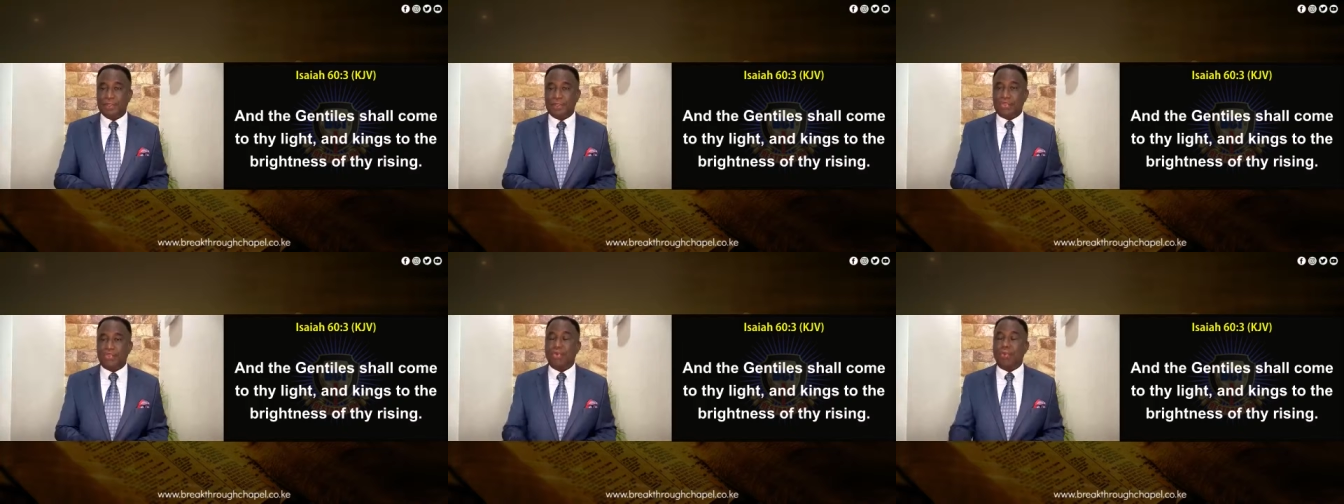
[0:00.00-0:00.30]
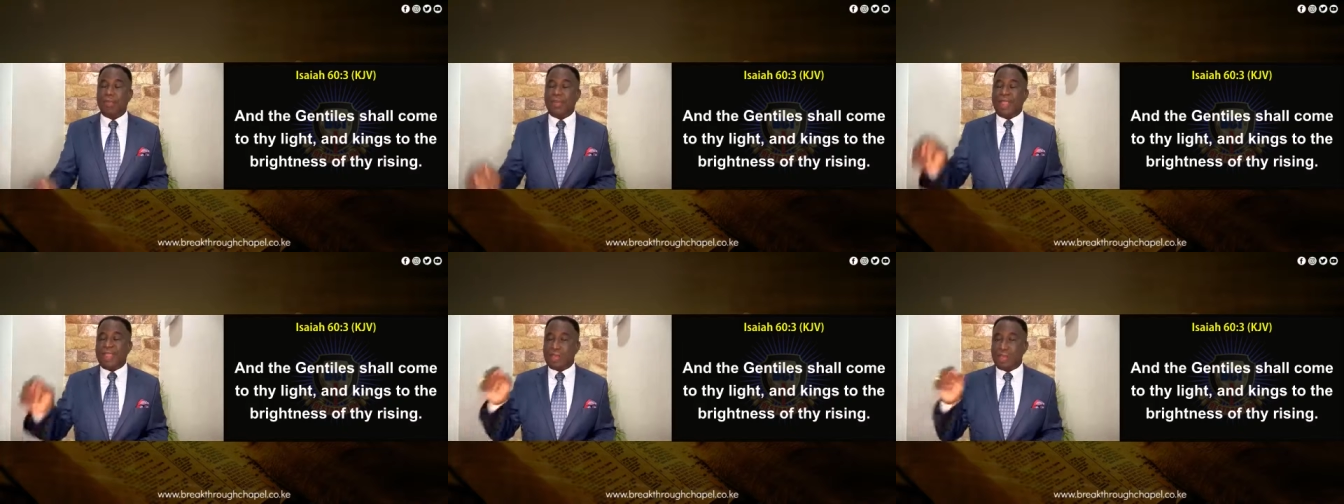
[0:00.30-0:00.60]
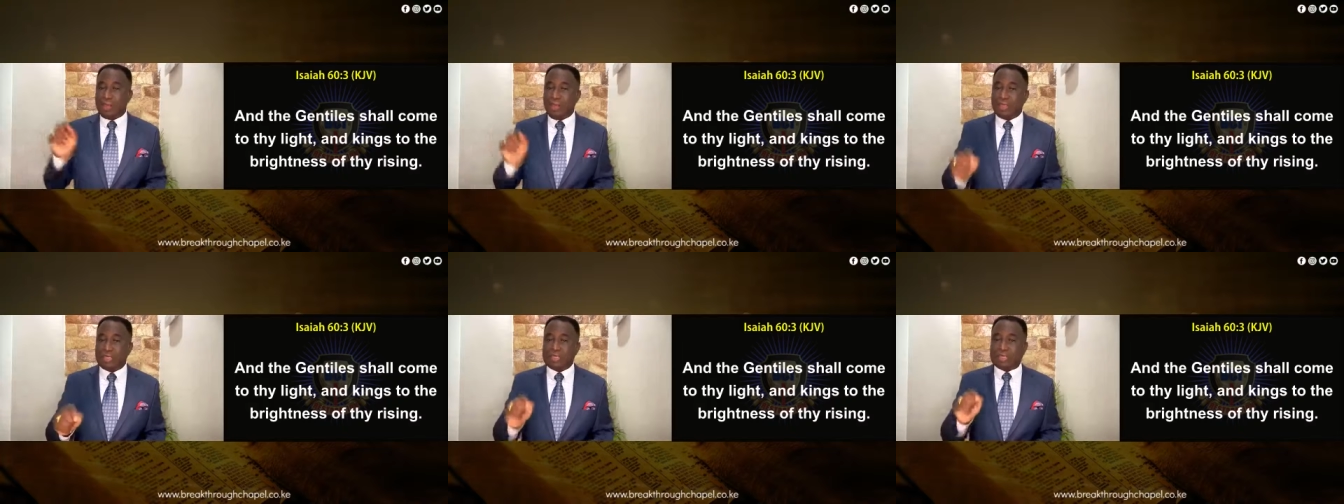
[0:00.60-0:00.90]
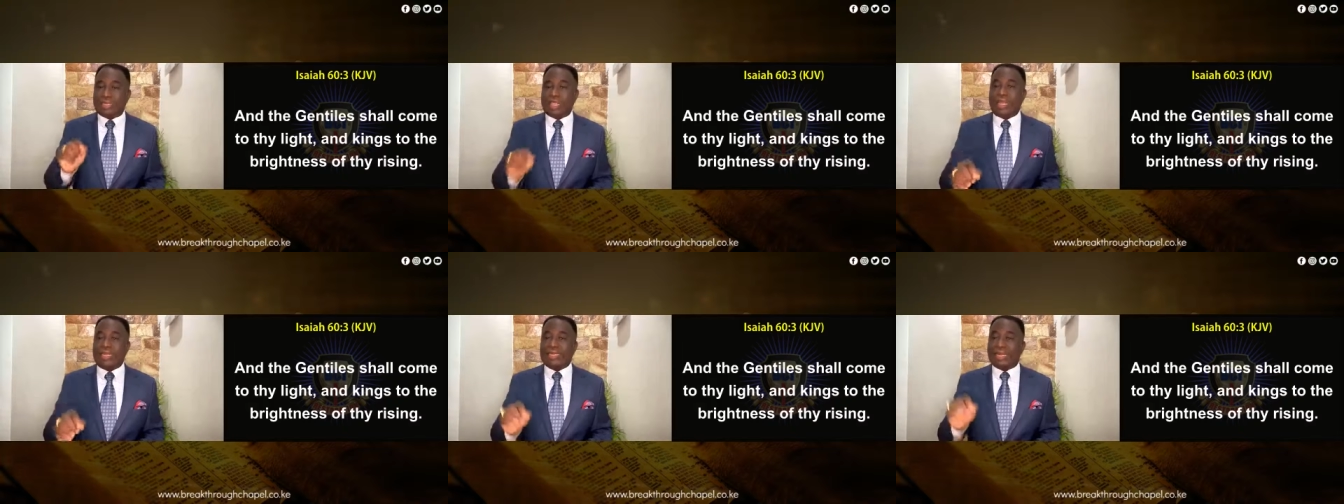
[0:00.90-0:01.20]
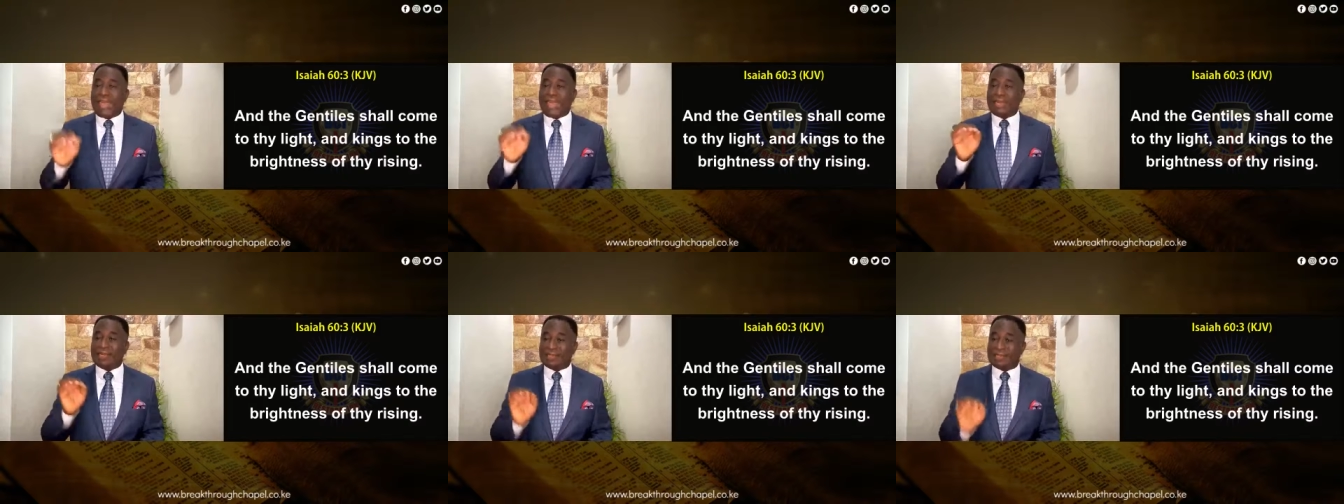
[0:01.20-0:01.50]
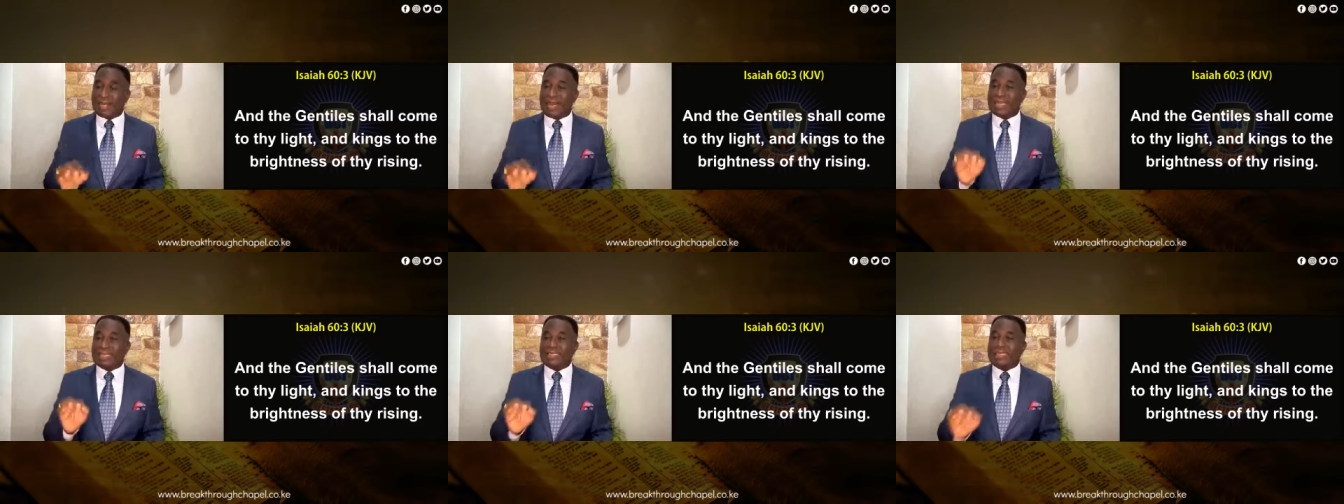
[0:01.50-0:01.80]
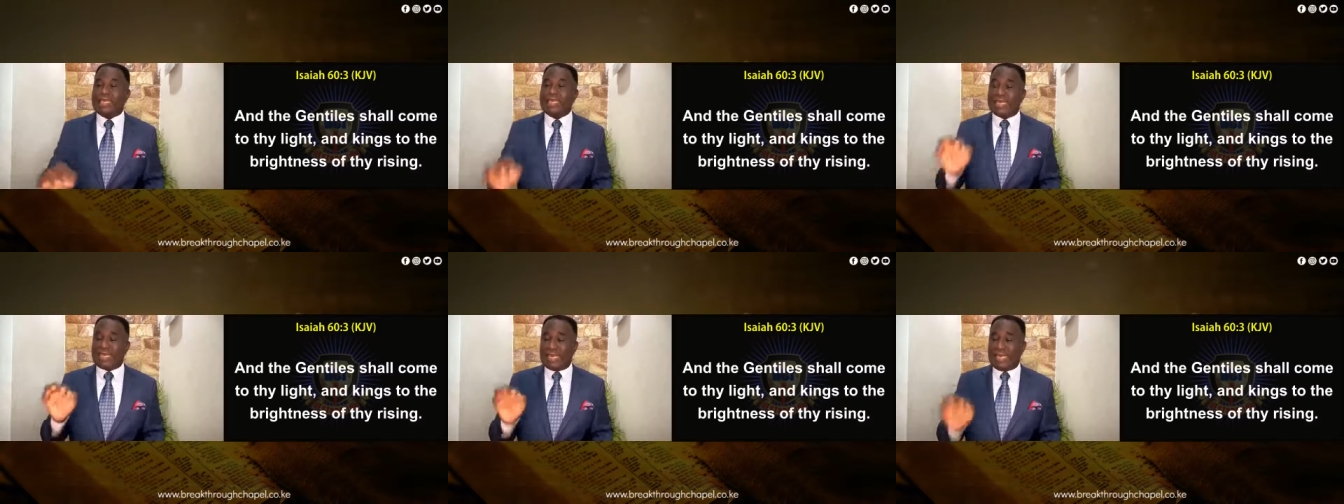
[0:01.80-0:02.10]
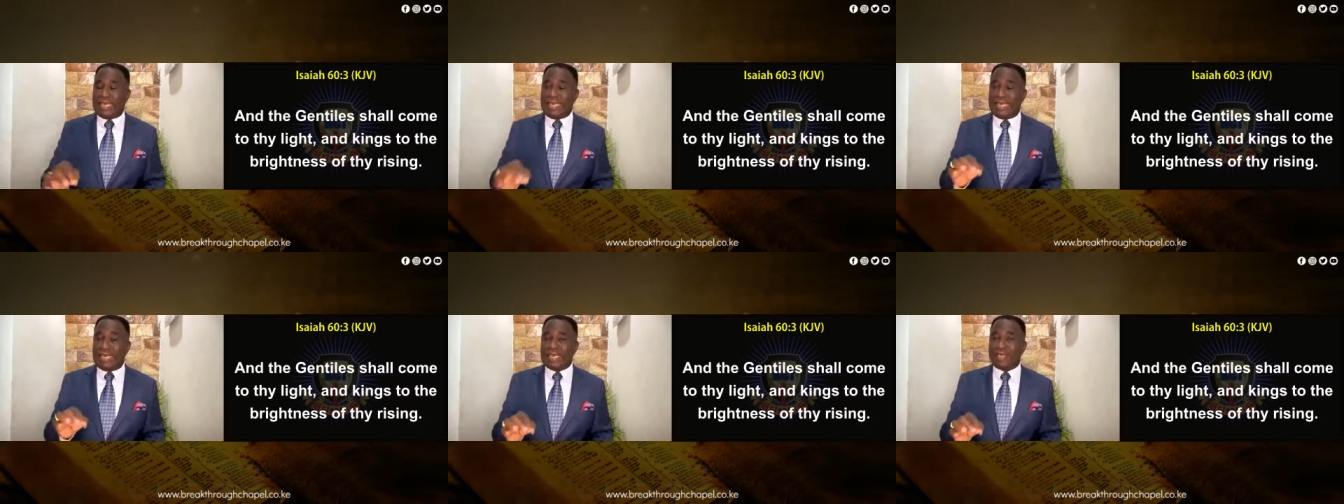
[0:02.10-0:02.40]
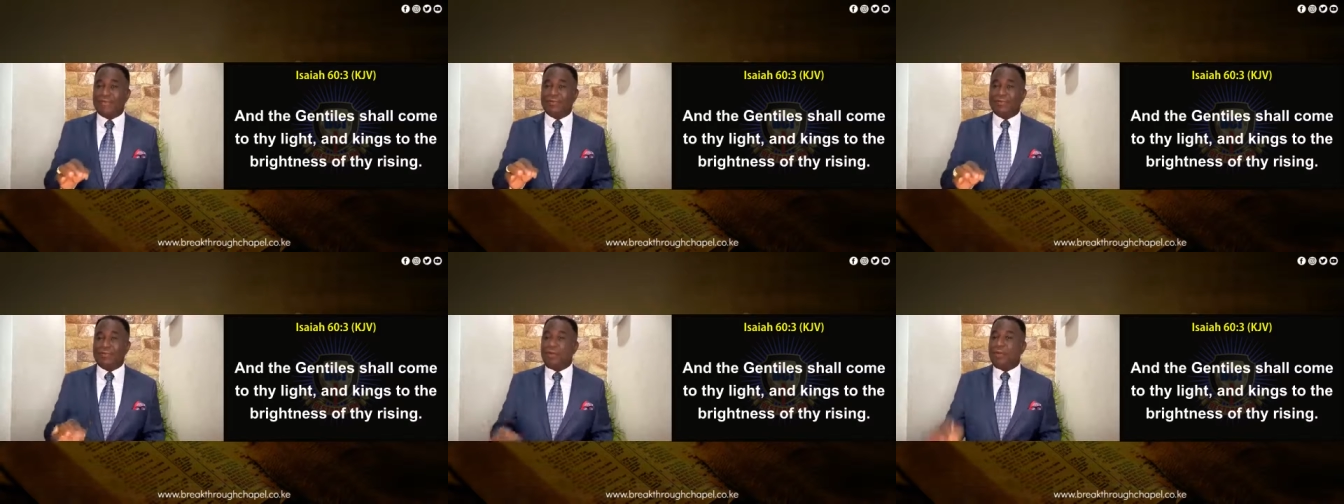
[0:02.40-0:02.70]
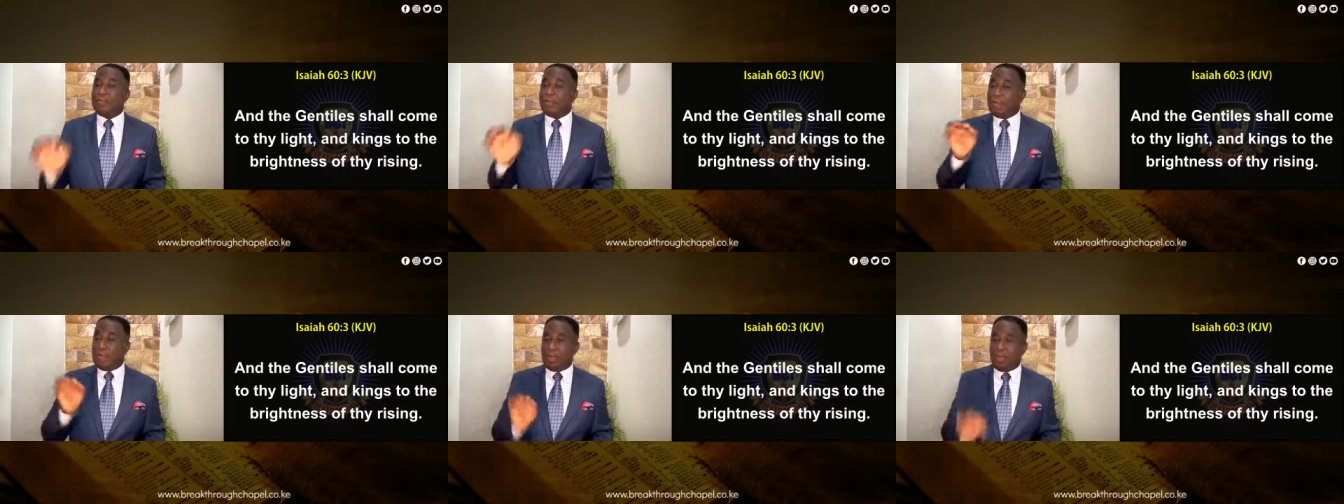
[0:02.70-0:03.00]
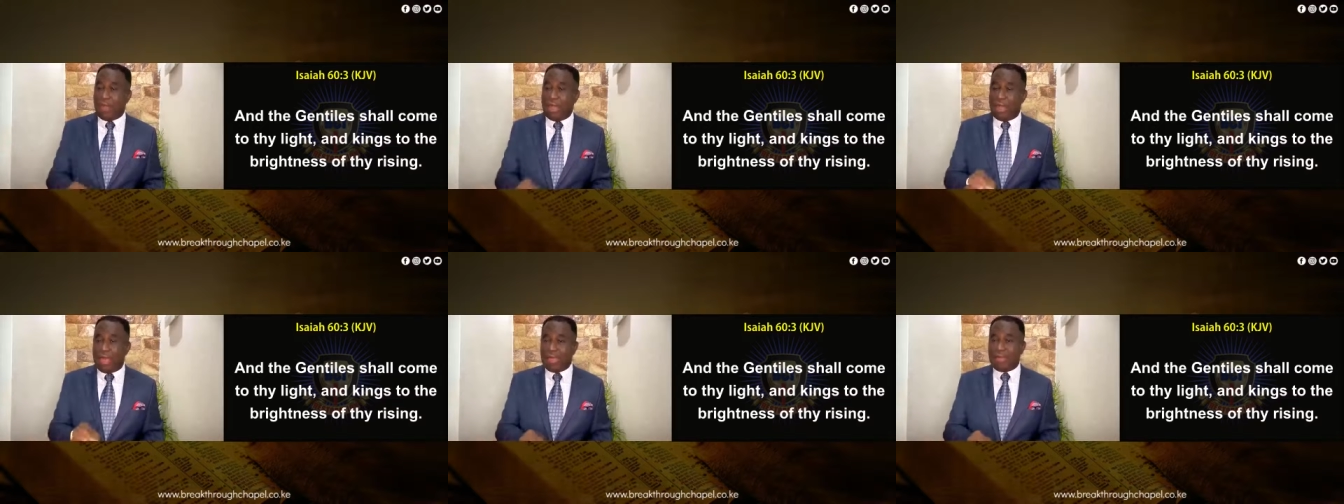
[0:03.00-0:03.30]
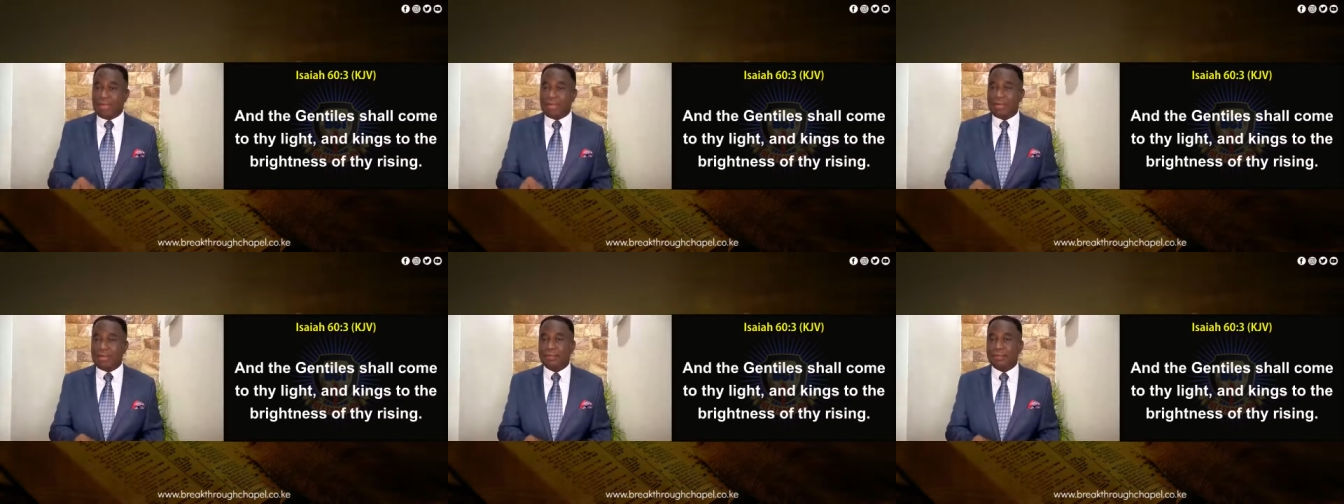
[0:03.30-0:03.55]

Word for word: You may not start attracting king from day one,